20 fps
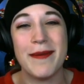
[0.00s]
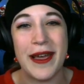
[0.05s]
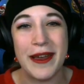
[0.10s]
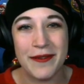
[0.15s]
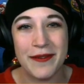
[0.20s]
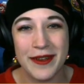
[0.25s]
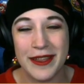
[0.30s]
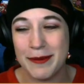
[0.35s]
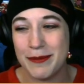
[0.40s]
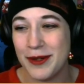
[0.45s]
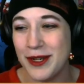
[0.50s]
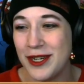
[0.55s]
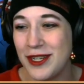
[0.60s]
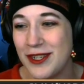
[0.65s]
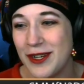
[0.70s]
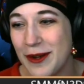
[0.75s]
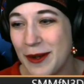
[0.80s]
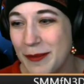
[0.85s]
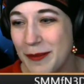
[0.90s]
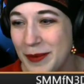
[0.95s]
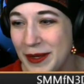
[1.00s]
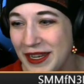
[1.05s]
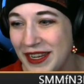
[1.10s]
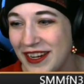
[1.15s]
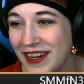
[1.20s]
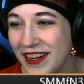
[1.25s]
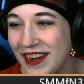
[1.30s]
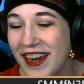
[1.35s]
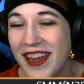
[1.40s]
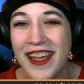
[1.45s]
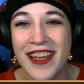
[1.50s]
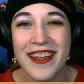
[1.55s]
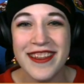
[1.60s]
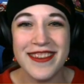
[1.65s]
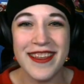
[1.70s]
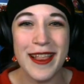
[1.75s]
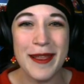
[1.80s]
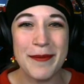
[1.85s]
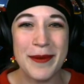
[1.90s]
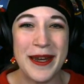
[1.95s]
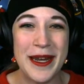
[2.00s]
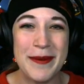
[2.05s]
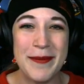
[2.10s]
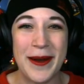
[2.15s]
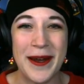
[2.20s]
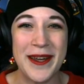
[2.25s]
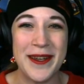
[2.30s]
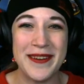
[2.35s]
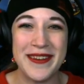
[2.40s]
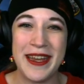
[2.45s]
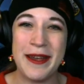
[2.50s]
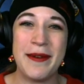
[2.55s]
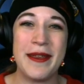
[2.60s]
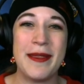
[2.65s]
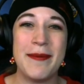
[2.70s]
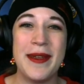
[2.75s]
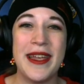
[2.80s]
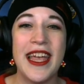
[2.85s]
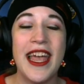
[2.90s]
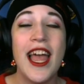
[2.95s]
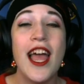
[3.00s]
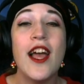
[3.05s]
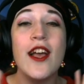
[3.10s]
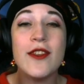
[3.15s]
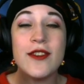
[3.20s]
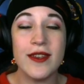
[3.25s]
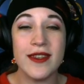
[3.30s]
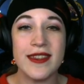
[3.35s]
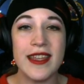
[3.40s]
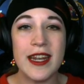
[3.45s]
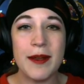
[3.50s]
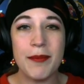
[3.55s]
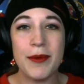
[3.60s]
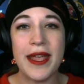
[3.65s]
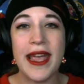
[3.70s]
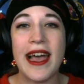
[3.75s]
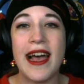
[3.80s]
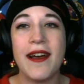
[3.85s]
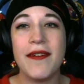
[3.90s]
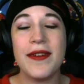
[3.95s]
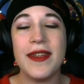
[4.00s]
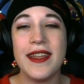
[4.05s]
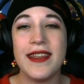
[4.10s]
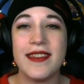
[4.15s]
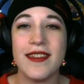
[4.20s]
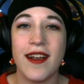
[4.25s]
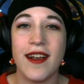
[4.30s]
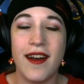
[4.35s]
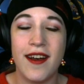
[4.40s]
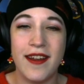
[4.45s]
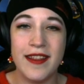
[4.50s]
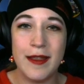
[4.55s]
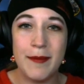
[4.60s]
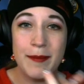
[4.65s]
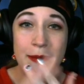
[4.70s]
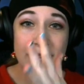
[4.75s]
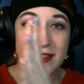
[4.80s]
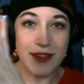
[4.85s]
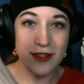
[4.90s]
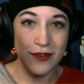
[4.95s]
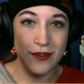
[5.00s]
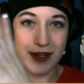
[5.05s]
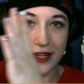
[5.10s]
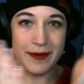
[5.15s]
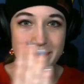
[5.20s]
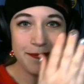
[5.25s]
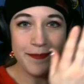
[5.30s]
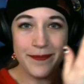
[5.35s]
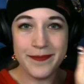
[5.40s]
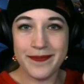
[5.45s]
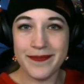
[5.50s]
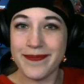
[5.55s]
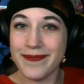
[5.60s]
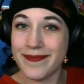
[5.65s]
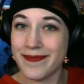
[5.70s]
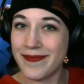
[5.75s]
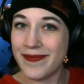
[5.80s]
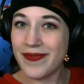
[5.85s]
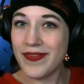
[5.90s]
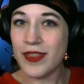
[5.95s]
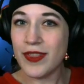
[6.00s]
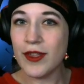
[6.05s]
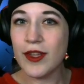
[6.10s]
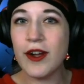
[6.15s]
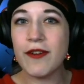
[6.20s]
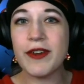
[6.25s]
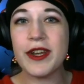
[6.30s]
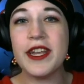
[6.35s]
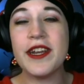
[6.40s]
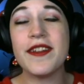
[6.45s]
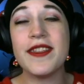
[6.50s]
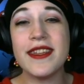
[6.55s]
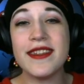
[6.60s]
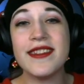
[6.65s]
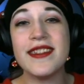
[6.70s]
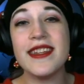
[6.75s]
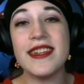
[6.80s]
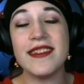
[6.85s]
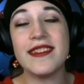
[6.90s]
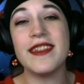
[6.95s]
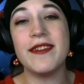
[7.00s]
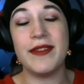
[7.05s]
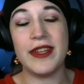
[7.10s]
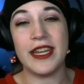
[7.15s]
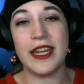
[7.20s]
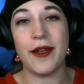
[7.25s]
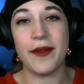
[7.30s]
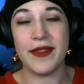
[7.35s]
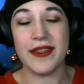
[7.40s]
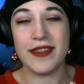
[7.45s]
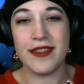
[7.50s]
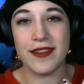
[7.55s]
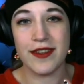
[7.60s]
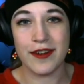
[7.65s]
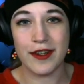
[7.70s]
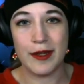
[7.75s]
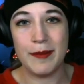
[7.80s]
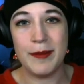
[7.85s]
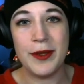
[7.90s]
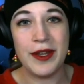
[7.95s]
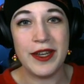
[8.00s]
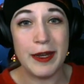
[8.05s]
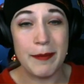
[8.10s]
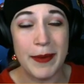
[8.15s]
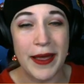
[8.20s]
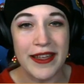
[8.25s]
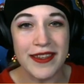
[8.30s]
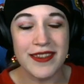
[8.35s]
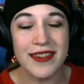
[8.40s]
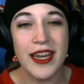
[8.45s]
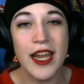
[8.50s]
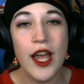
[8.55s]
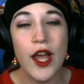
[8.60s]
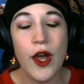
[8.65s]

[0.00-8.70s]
I really appreciate you all being here, celebrating Mario Day with me. So the setup we have is on the main screen. Over here, this is the video. This is our community best.